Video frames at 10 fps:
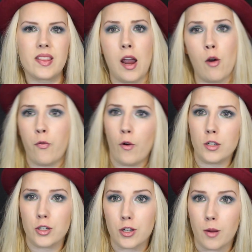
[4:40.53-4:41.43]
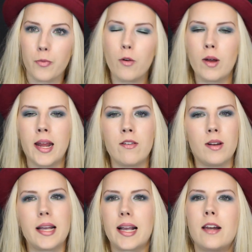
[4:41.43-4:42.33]
they're photoshopped or whatever.
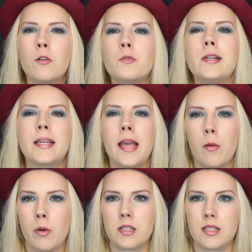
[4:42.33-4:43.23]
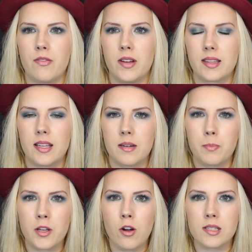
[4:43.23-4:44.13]
Like I don't really care about stuff like
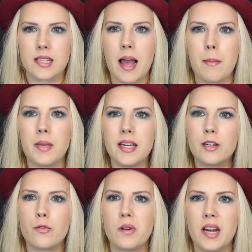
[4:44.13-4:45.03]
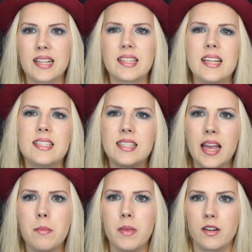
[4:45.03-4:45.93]
that because I'm in it for like the
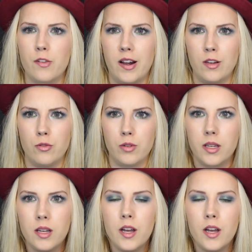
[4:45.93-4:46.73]
entertainment value.